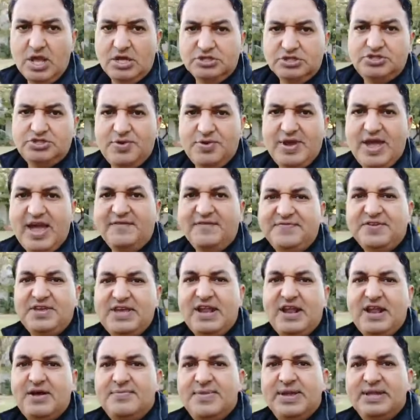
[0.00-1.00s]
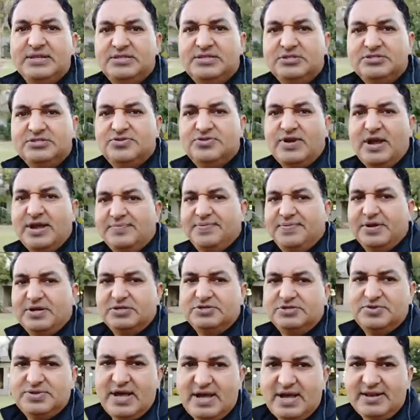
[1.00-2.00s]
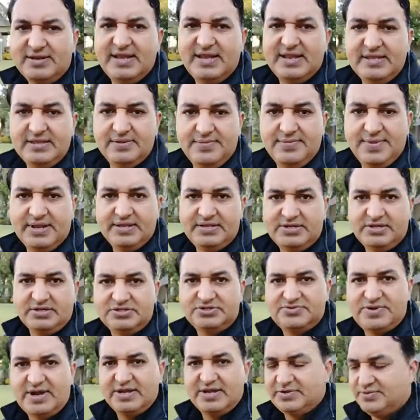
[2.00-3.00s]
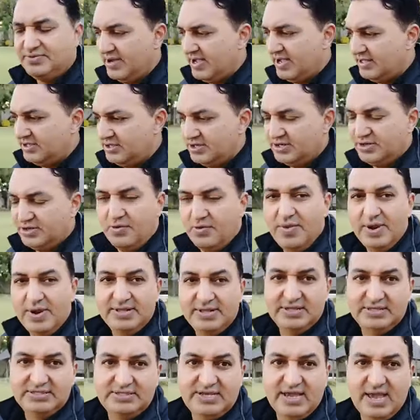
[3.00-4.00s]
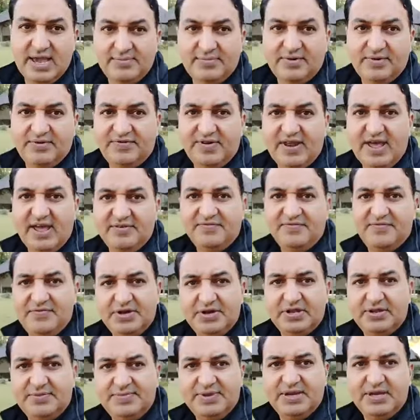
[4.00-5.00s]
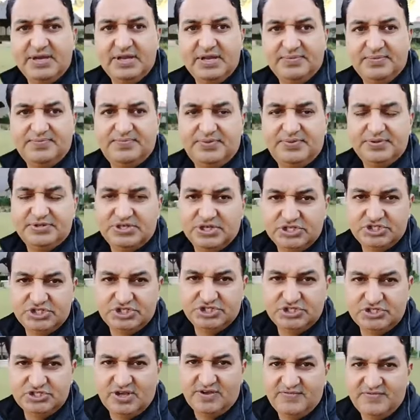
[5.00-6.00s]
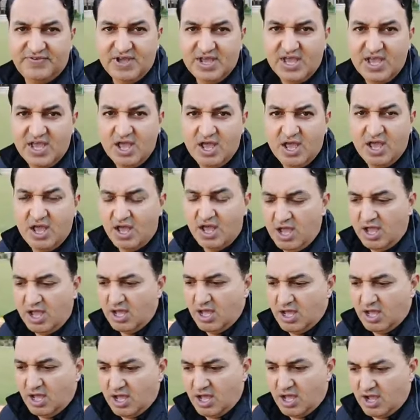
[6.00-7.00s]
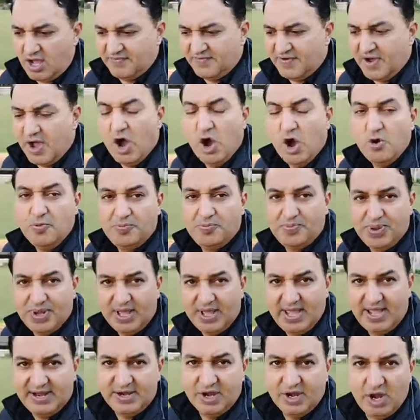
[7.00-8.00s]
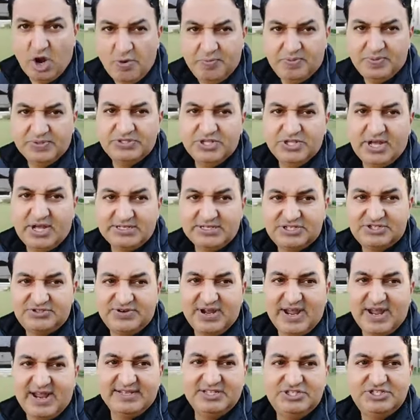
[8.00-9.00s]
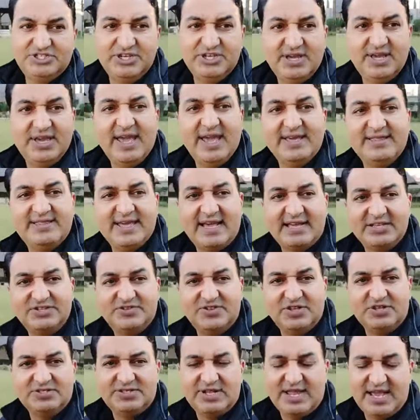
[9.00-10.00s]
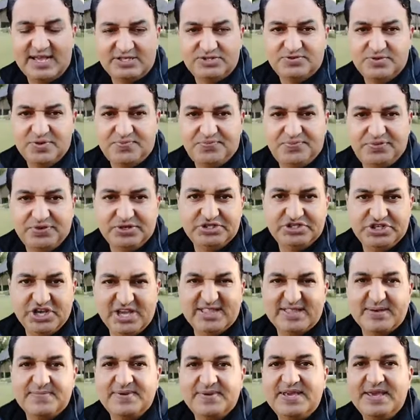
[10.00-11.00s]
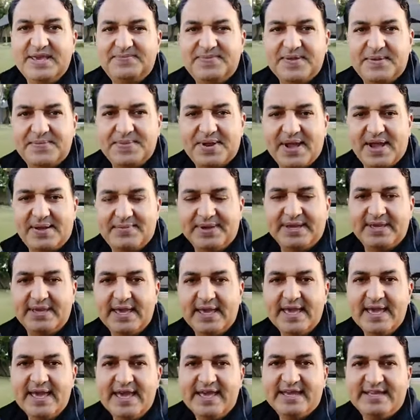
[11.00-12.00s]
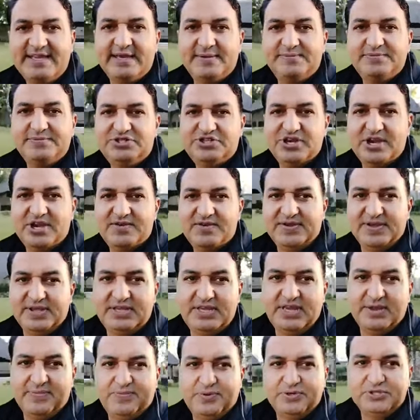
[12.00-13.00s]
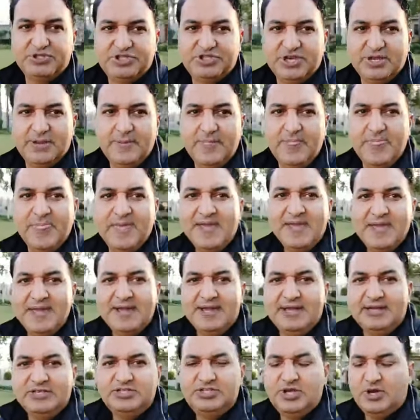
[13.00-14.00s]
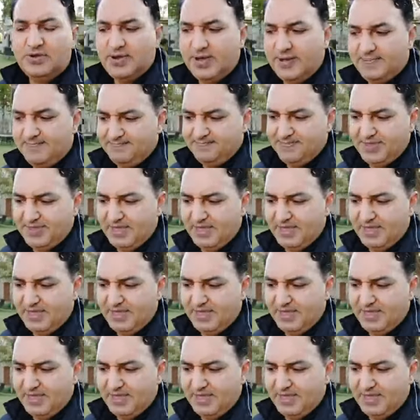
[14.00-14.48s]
So we have to get our mentals right, because without getting the mentals right, we ain't going to win this game of life. We're going to be in a position of hope, and hope is not a strategy. Hey, thanks for those likes, we appreciate them. Keep them coming, keep sharing, keep pushing. So